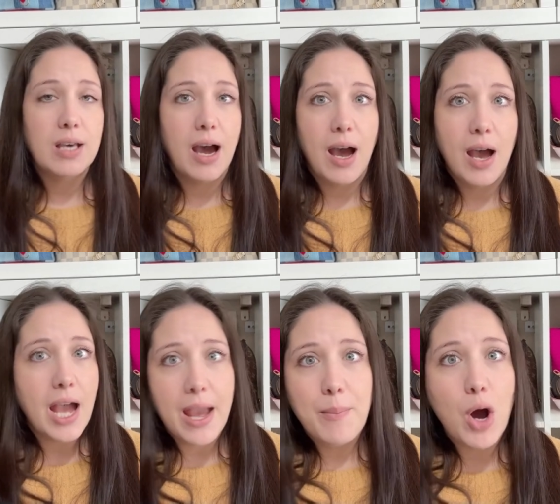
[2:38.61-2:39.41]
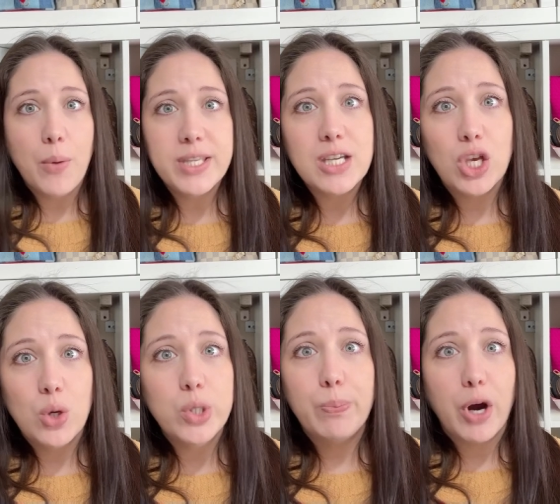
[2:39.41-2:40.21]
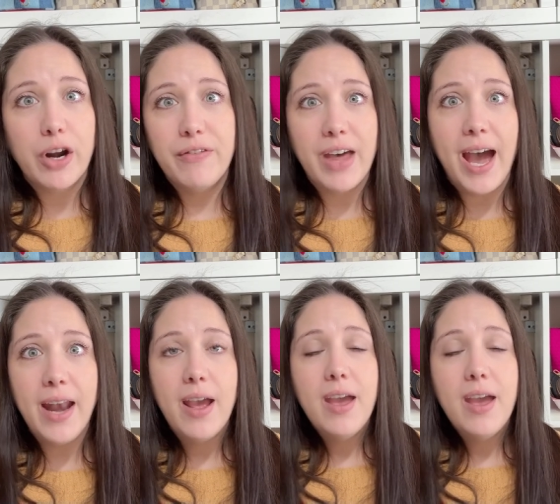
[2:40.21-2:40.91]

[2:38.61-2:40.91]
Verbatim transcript: Uh, I am always a huge part of that.